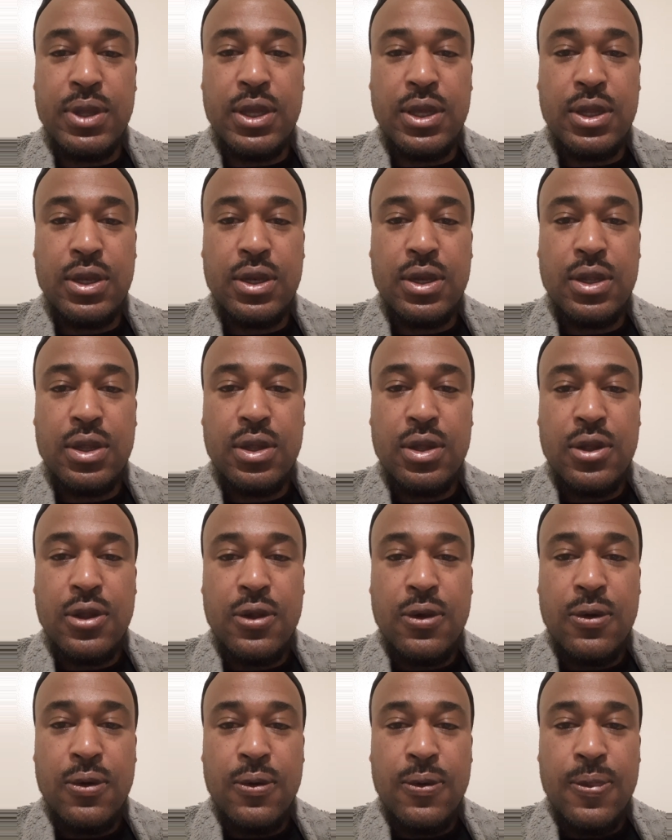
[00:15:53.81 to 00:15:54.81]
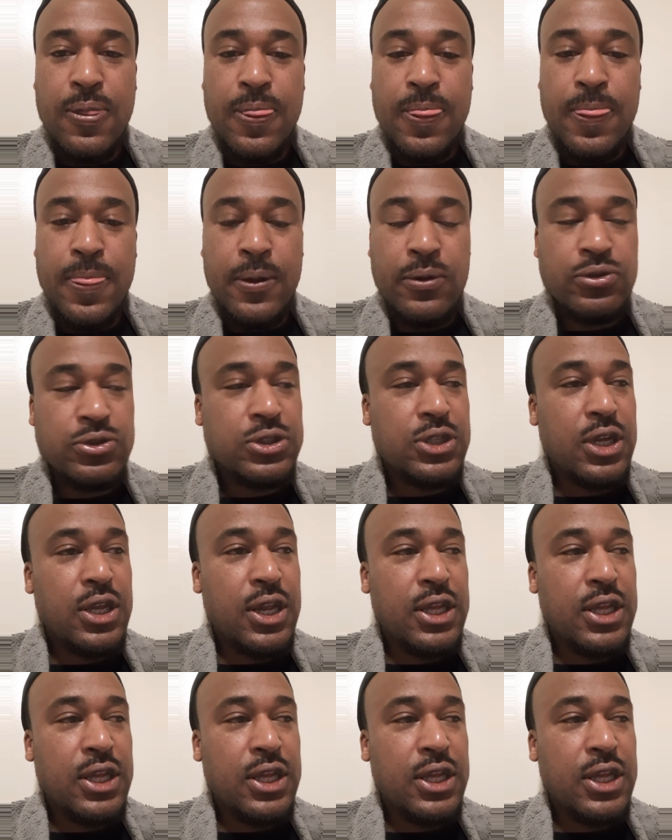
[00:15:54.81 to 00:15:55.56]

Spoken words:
You know what I'm saying?